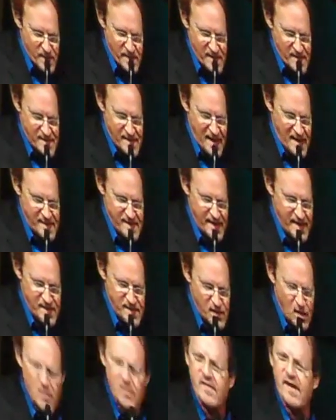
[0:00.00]
and this guy saying,
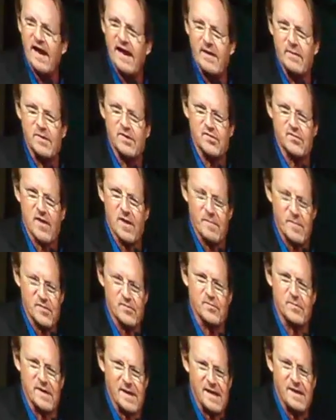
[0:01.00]
associating with Trump is
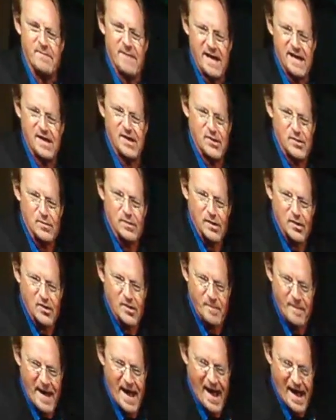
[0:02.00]
really making you look
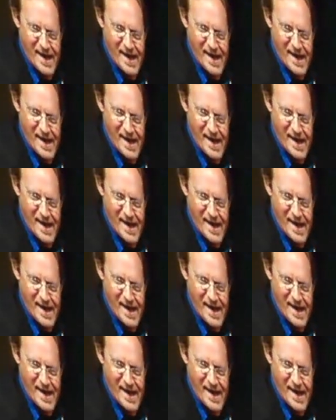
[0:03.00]
bad.